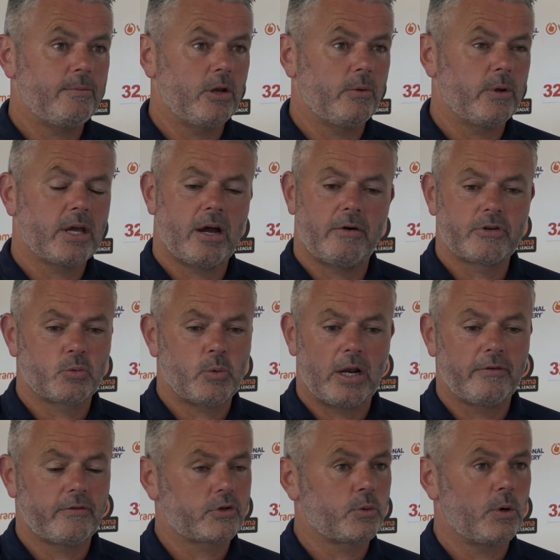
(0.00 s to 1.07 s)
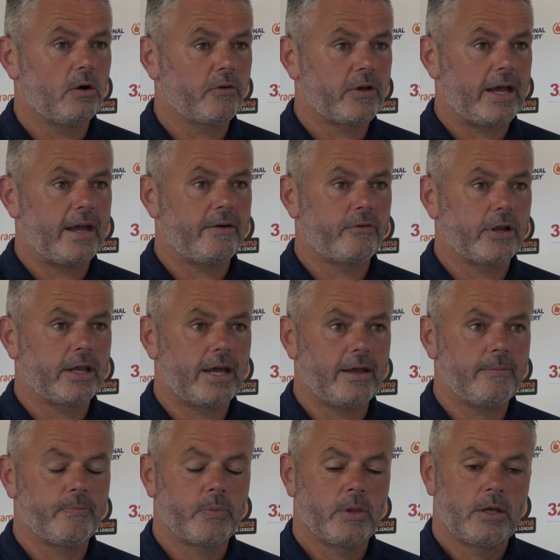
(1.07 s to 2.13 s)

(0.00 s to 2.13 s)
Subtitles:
you know, he covers well over 12k every game.